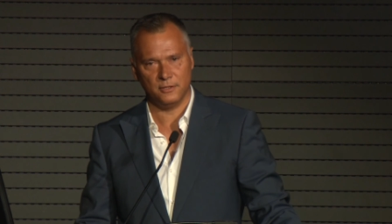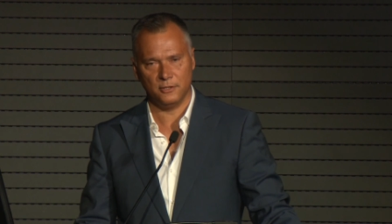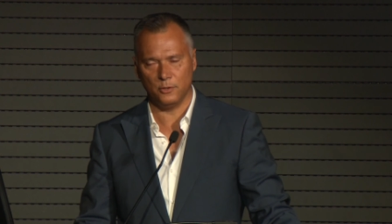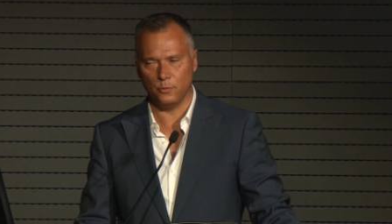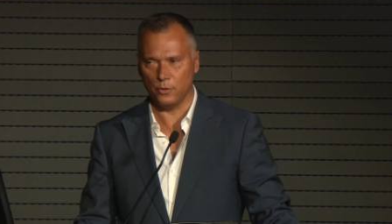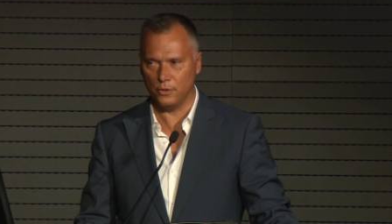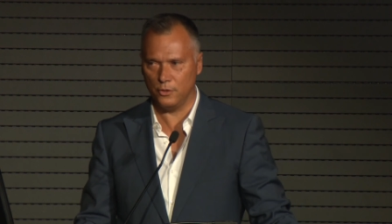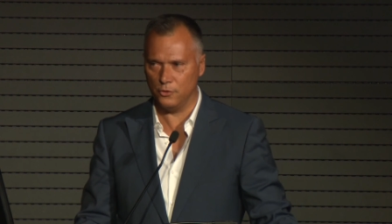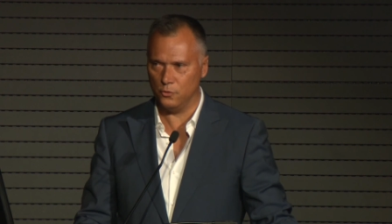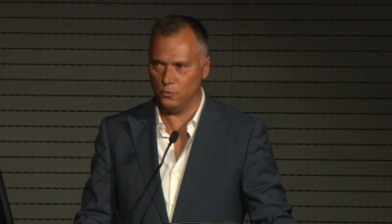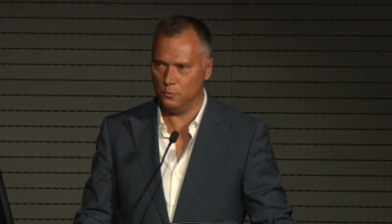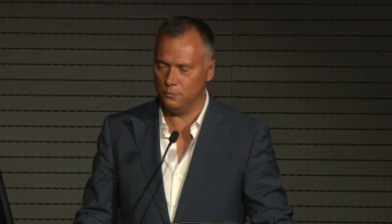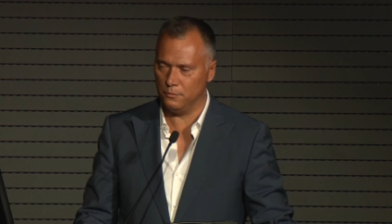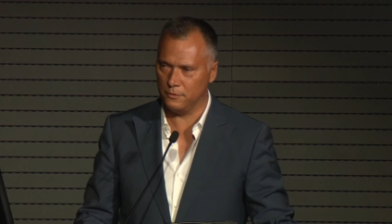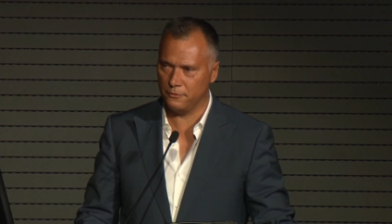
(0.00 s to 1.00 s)
who were
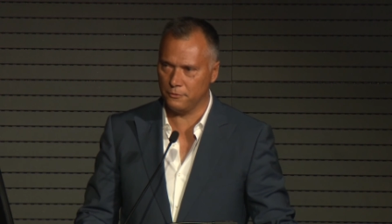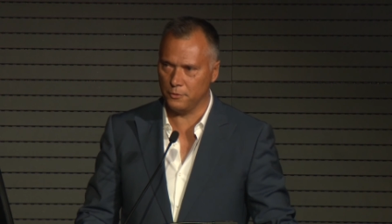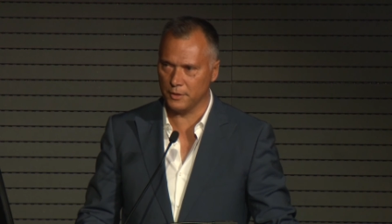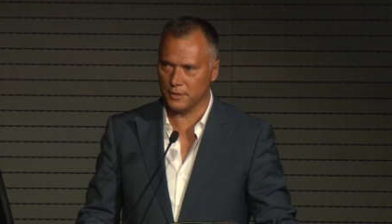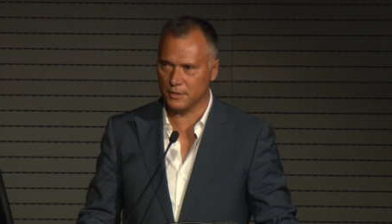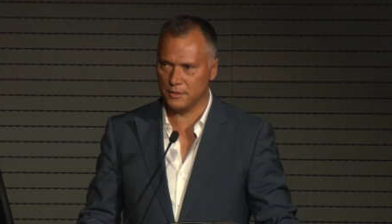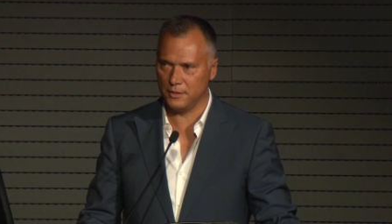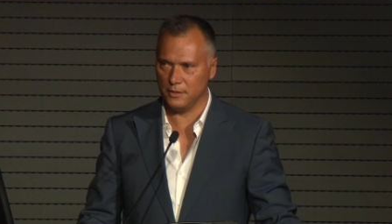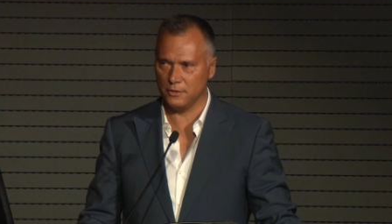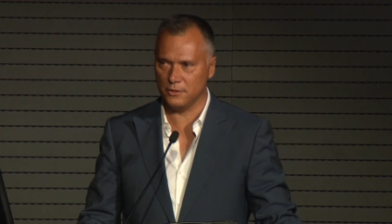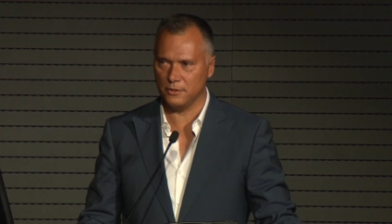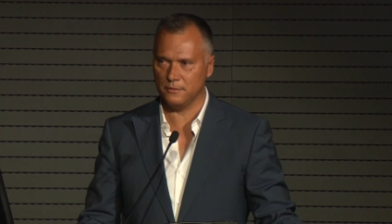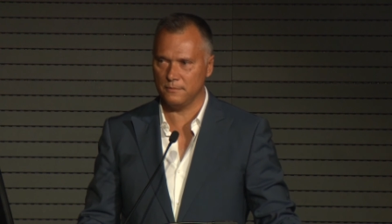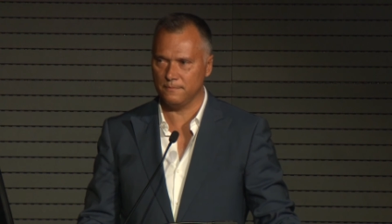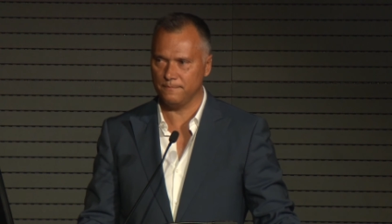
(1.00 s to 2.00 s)
doomed for
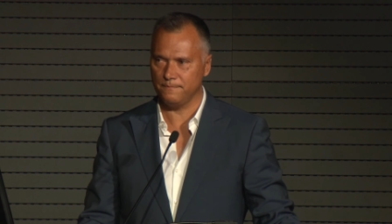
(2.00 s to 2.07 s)
extinction.